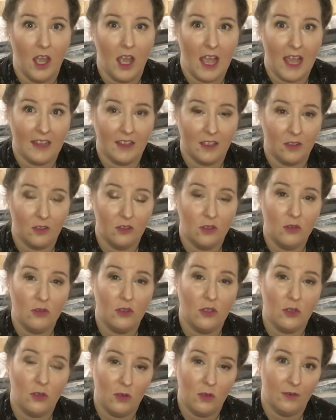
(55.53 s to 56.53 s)
And they'll do
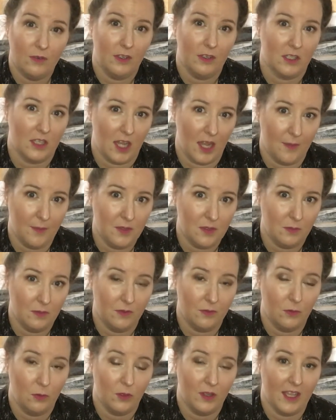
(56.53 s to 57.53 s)
two different types
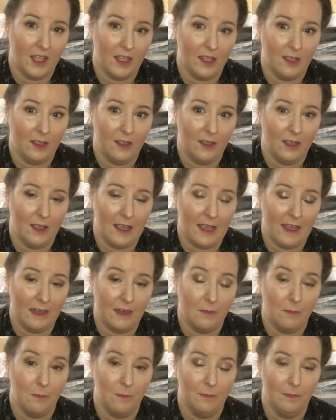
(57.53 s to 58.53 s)
before they
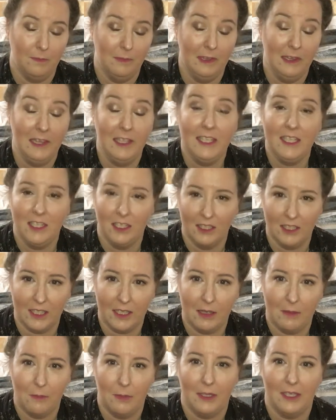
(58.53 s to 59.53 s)
can
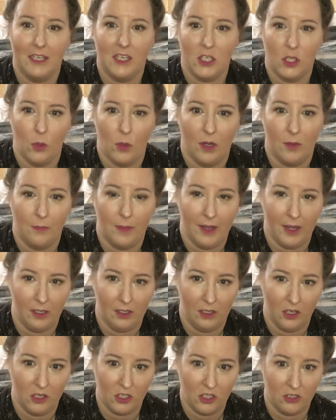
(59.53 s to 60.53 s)
legally place you on a
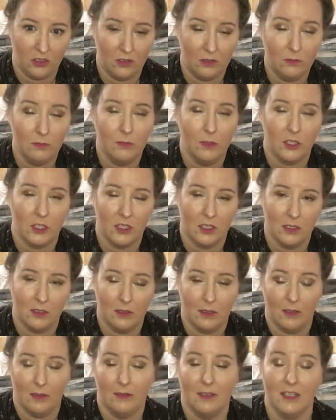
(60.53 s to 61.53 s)
biological,
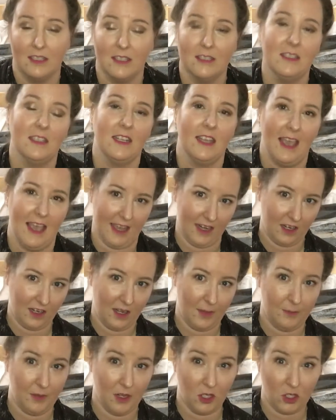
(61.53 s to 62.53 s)
this is in Canada.
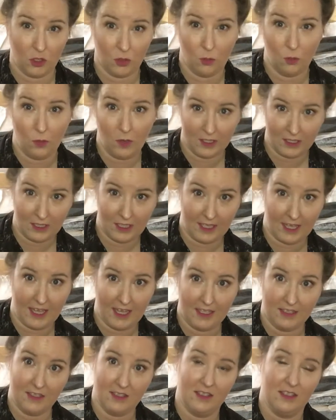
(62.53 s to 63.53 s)
I'm not sure what the
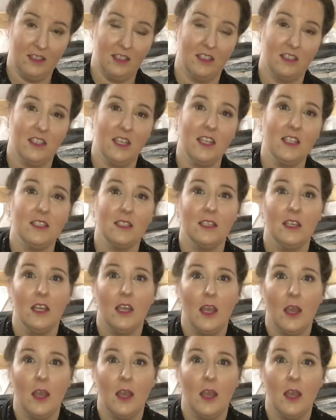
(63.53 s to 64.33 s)
case is in the States,